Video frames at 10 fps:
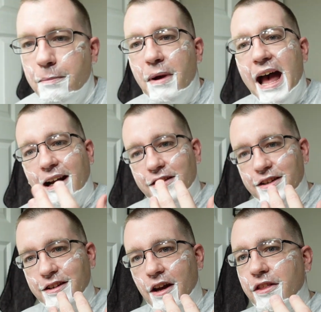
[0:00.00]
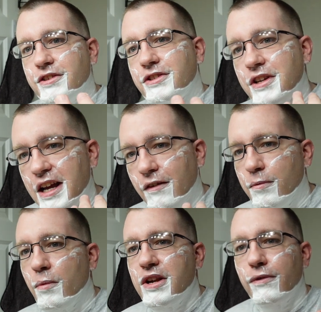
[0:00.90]
the back of the of the sniff.
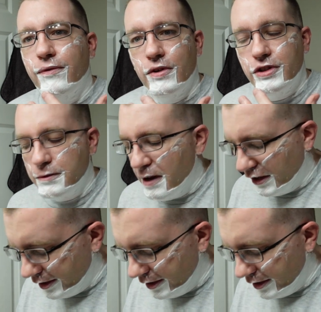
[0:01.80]
But when you first smell